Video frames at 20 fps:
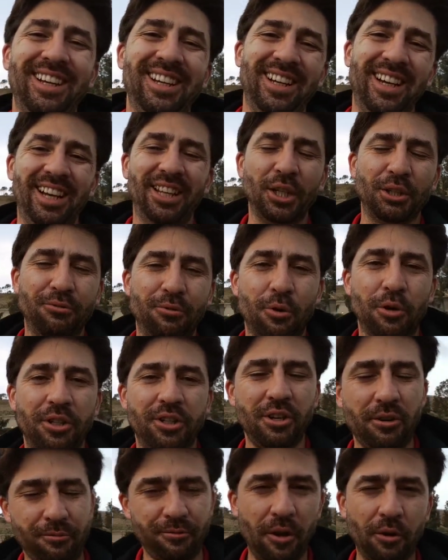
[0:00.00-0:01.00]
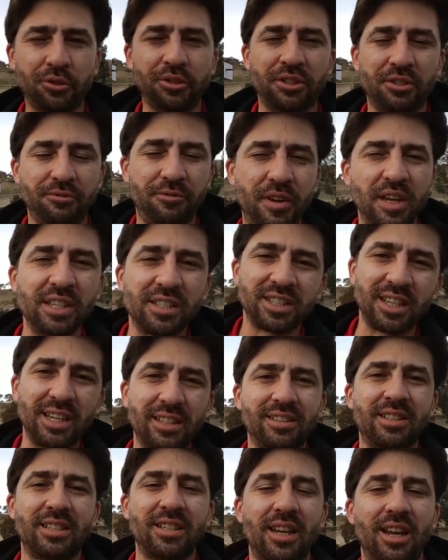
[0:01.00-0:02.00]
Uh, look forward to your folks'
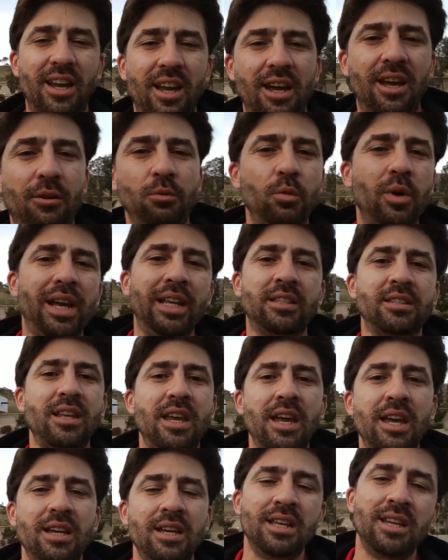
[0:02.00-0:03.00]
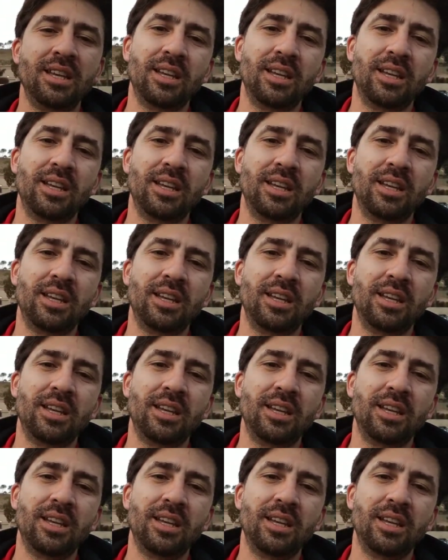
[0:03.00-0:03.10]
visit on Wednesday.